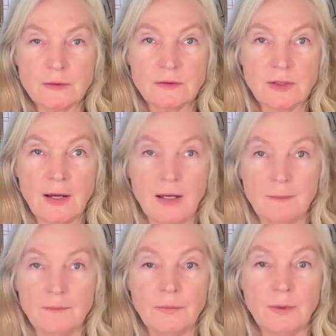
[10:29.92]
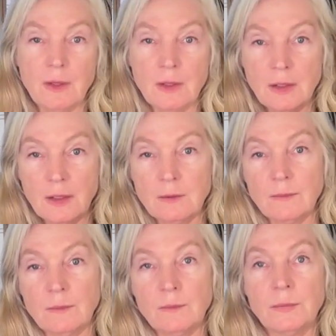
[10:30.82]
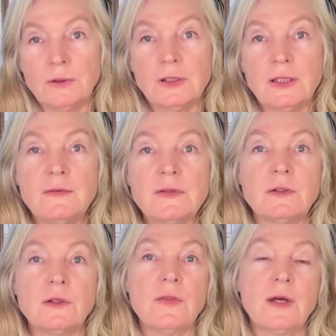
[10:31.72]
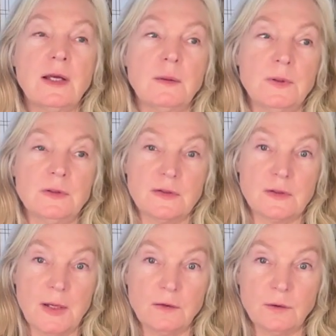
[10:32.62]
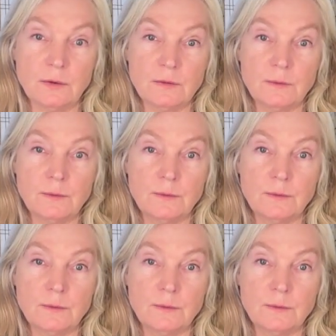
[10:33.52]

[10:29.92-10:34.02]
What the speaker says: time. It beliefs and all that had been dismantled